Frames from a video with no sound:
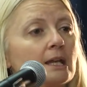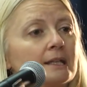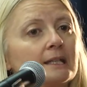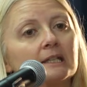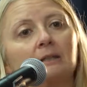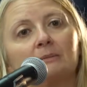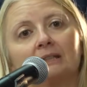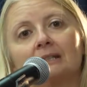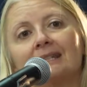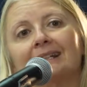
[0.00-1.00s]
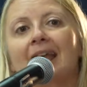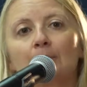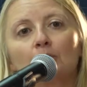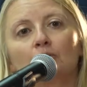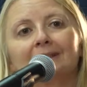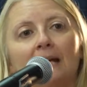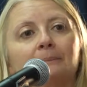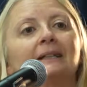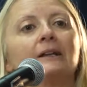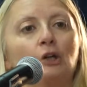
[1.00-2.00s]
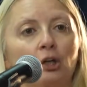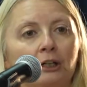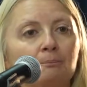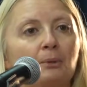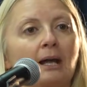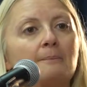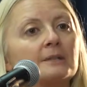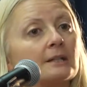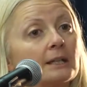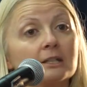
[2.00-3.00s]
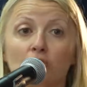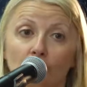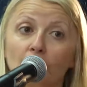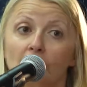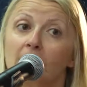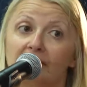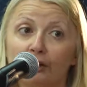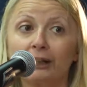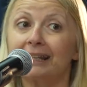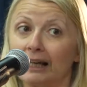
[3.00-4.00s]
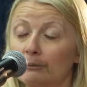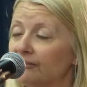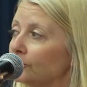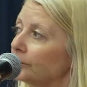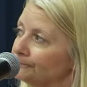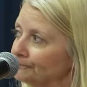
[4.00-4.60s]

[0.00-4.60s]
A system that is unable to adapt and learn perhaps is not going to be very helpful.